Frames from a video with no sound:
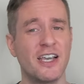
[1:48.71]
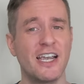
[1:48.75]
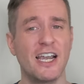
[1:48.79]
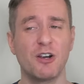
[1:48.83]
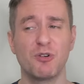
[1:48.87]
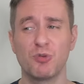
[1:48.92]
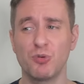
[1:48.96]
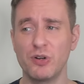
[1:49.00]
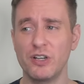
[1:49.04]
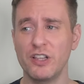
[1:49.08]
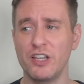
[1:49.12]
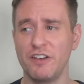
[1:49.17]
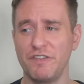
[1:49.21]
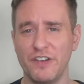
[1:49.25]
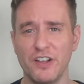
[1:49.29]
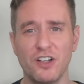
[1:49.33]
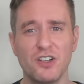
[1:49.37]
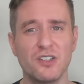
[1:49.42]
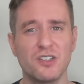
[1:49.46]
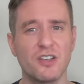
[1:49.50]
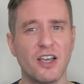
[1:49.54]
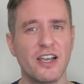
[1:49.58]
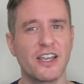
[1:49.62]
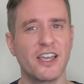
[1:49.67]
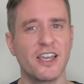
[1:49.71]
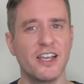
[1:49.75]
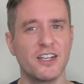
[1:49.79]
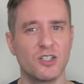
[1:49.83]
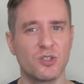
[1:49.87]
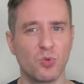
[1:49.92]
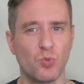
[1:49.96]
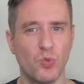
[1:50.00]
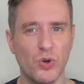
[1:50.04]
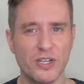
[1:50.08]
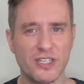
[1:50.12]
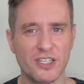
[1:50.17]
It really feels like it's
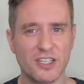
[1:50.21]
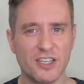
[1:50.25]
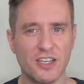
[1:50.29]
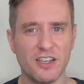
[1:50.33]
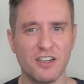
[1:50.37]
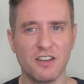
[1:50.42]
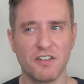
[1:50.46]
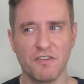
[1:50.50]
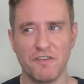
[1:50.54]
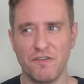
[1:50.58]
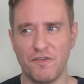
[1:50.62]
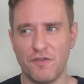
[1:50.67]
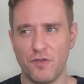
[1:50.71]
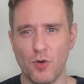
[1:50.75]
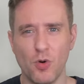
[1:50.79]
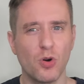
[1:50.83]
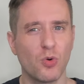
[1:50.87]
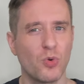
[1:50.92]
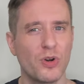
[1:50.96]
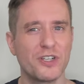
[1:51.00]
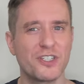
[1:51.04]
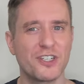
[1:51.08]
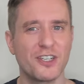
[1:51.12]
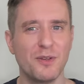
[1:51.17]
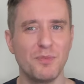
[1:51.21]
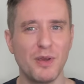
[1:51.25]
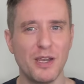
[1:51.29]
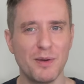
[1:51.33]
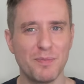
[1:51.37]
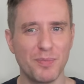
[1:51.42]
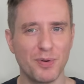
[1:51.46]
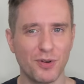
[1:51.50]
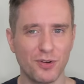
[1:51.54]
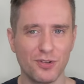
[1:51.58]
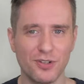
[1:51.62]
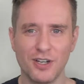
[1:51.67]
whiskey for whiskey
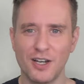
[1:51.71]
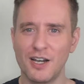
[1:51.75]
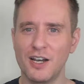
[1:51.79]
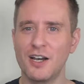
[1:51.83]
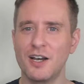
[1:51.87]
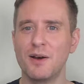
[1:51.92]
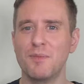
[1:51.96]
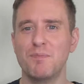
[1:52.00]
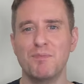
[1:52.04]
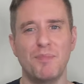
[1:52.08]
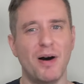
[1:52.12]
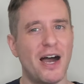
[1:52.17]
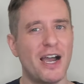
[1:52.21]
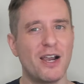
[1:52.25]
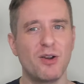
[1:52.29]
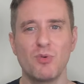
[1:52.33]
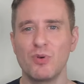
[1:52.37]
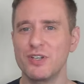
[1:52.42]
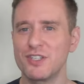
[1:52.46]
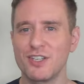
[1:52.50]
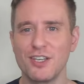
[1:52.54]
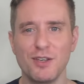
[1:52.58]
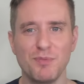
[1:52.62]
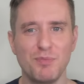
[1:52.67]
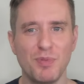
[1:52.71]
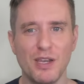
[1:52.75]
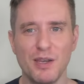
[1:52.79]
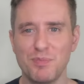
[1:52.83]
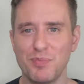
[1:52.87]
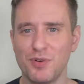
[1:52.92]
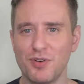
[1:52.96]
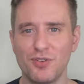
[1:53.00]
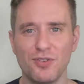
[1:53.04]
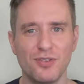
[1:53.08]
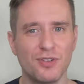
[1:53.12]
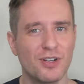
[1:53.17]
people, by whiskey
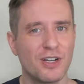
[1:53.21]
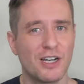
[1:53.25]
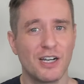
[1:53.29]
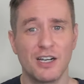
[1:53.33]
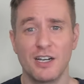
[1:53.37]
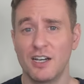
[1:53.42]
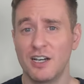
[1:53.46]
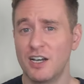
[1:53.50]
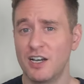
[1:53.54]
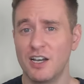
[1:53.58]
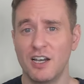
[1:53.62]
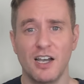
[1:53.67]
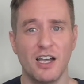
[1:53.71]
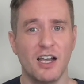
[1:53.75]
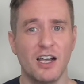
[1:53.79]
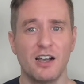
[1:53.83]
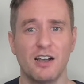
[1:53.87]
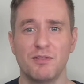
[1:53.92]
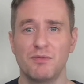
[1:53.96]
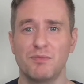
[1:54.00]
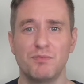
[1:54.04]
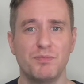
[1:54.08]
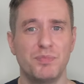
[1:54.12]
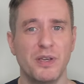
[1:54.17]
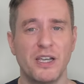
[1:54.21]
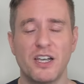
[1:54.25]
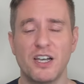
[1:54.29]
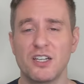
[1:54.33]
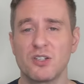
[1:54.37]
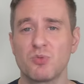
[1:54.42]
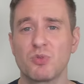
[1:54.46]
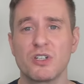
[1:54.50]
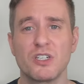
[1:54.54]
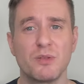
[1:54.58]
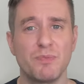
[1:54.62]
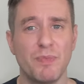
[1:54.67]
people,
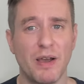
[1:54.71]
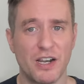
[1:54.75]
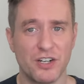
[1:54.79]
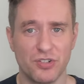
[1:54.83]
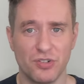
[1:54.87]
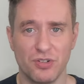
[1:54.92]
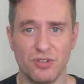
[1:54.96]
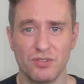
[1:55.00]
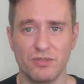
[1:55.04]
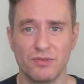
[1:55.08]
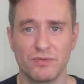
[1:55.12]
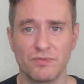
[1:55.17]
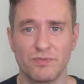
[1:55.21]
because we're special.